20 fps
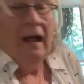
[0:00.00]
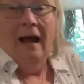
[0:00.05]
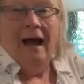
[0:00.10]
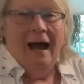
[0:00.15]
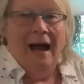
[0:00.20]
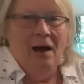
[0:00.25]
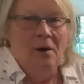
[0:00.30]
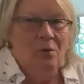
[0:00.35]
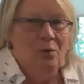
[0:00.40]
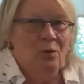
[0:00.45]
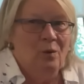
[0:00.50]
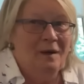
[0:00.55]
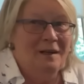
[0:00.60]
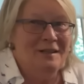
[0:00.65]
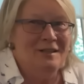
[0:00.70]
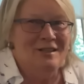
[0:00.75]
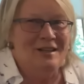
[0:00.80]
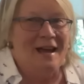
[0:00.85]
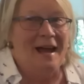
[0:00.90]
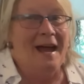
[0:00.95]
I
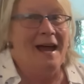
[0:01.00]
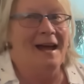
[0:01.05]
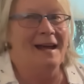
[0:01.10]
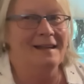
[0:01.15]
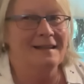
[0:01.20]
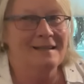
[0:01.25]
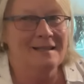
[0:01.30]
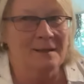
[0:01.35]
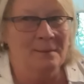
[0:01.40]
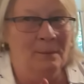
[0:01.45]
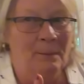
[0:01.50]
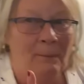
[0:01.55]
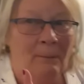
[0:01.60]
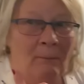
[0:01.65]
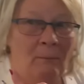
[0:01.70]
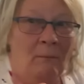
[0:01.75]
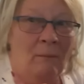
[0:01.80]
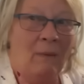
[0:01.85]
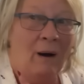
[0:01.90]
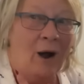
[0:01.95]
wish I had
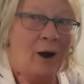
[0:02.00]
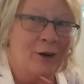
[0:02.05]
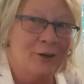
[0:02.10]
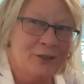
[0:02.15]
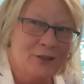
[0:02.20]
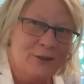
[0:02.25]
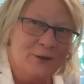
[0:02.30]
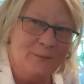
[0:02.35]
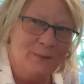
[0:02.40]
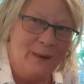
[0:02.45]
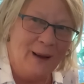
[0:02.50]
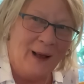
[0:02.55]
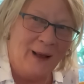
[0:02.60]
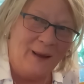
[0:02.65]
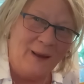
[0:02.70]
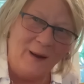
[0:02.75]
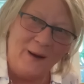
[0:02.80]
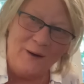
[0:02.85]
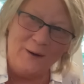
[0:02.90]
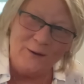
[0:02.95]
some
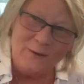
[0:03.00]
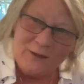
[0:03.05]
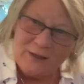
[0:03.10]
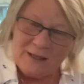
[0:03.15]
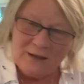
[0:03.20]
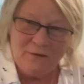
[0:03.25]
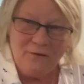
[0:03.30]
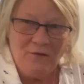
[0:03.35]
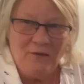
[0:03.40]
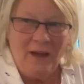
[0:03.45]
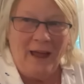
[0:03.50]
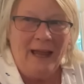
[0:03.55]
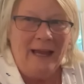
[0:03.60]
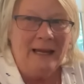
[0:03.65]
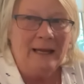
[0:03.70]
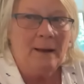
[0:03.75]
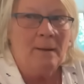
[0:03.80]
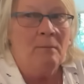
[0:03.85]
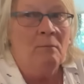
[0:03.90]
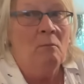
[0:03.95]
marshmallows,
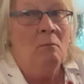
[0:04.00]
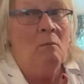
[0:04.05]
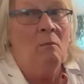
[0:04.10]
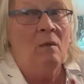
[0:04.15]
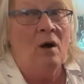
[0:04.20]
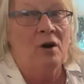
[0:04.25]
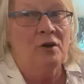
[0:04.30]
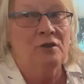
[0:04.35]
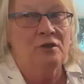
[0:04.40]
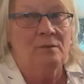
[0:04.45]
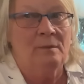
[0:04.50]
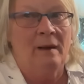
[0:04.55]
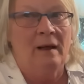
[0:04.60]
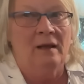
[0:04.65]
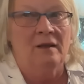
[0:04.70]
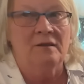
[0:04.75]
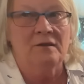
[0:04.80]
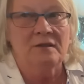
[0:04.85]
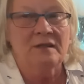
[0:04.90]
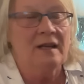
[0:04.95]
fake
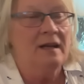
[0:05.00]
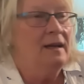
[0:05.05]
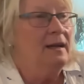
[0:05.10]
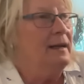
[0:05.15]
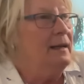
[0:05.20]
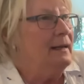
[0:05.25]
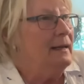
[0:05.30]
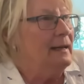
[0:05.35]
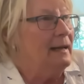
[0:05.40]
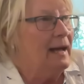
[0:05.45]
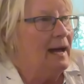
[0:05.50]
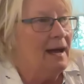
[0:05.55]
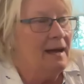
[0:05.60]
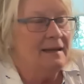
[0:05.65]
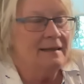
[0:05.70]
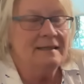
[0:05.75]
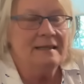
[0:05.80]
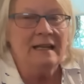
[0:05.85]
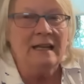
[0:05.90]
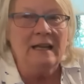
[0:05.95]
marshmallows.
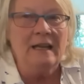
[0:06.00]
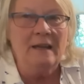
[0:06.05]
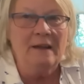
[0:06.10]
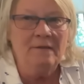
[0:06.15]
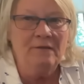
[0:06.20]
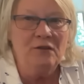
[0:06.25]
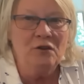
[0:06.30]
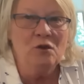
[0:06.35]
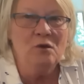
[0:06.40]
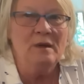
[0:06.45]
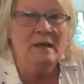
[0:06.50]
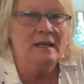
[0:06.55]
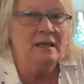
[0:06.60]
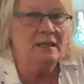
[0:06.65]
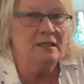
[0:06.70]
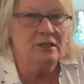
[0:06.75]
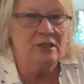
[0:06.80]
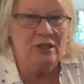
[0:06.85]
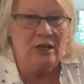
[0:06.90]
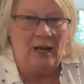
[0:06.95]
Guys, if you get
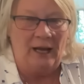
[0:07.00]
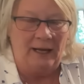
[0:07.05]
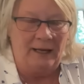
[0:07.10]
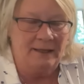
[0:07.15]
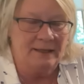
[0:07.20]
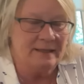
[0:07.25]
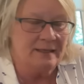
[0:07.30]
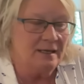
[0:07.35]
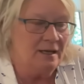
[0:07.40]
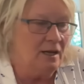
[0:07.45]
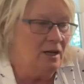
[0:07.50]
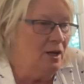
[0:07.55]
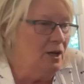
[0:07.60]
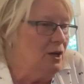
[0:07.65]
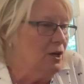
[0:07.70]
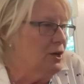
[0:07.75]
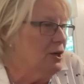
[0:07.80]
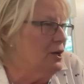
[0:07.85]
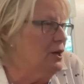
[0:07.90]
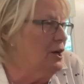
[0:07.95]
a chance,
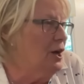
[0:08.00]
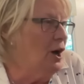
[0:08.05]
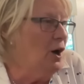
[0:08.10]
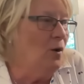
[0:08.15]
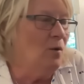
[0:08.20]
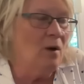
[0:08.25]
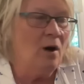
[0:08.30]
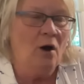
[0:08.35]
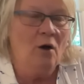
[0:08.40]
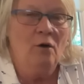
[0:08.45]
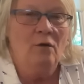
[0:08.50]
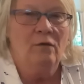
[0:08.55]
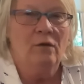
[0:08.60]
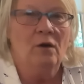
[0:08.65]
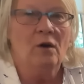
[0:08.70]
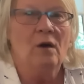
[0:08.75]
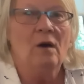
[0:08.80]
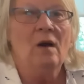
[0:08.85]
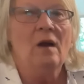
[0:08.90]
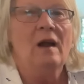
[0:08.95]
go
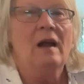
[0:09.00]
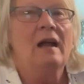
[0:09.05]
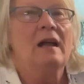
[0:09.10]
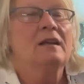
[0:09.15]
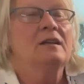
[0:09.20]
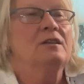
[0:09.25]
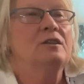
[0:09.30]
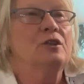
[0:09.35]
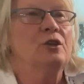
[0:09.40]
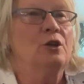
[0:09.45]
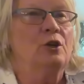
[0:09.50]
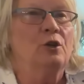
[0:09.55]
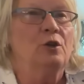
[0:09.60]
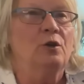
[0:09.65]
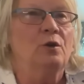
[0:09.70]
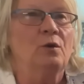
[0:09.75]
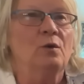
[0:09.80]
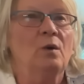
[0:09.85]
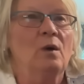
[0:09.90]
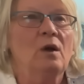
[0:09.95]
over
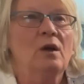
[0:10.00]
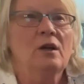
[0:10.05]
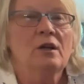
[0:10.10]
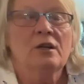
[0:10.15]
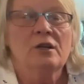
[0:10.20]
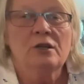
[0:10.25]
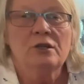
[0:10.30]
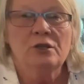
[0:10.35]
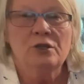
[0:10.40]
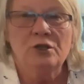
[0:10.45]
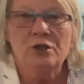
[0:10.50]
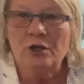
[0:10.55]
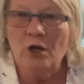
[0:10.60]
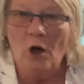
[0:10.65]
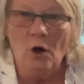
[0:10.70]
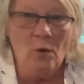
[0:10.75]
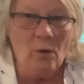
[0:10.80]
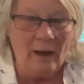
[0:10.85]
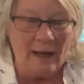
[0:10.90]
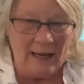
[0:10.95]
to
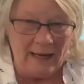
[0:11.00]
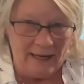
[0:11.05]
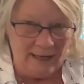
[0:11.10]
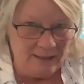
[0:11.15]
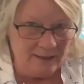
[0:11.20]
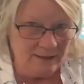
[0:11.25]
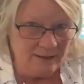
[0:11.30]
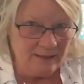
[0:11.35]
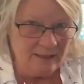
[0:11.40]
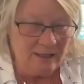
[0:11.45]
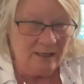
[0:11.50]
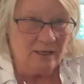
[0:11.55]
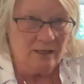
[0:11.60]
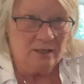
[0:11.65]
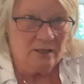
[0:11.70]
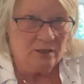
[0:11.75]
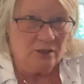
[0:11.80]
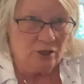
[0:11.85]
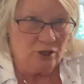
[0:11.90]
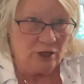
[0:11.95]
Joanne's
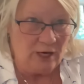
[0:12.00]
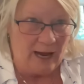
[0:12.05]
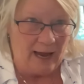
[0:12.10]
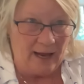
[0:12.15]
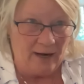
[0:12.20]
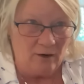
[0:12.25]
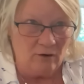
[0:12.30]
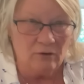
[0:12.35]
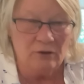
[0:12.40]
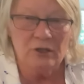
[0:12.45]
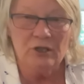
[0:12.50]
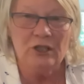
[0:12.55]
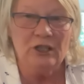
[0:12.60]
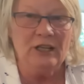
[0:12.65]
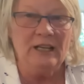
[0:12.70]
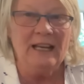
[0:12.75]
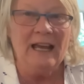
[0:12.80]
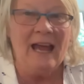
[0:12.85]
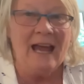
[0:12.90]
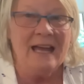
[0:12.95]
channel.
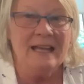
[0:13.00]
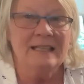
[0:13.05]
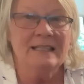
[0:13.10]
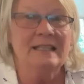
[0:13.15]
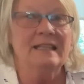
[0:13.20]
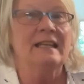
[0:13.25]
She has